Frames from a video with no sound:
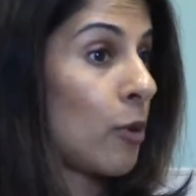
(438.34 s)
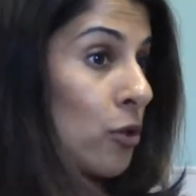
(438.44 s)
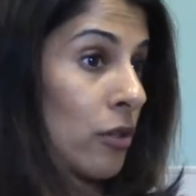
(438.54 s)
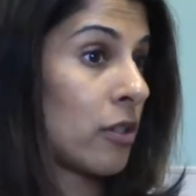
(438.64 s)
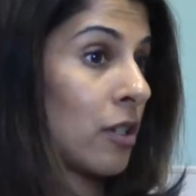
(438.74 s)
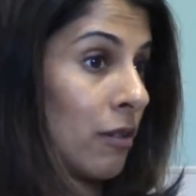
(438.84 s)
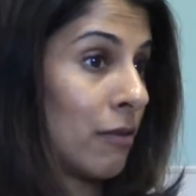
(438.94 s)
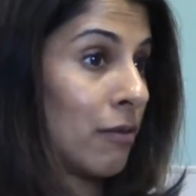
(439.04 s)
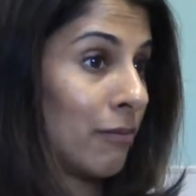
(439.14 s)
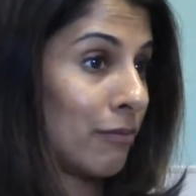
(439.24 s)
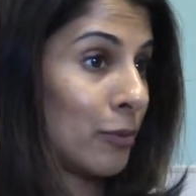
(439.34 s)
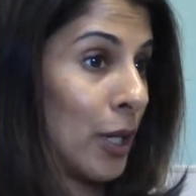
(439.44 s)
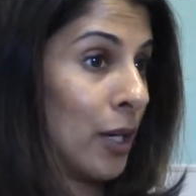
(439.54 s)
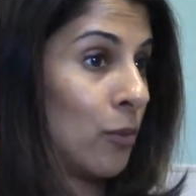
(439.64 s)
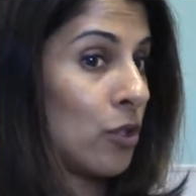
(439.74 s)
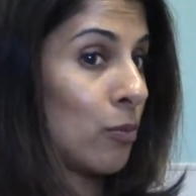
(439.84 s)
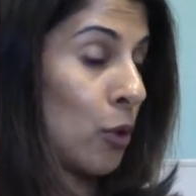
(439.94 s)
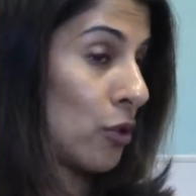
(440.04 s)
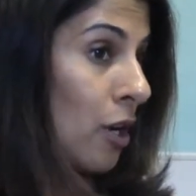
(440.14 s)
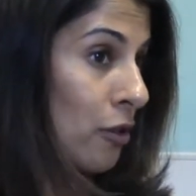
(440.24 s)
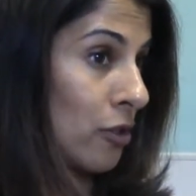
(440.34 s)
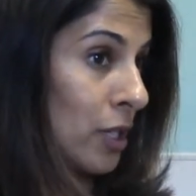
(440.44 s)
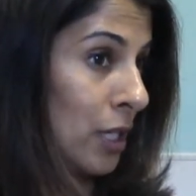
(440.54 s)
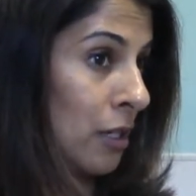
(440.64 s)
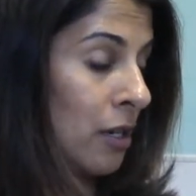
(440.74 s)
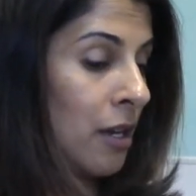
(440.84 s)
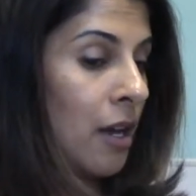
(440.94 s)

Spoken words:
the emotional skills, right, which most doctors need.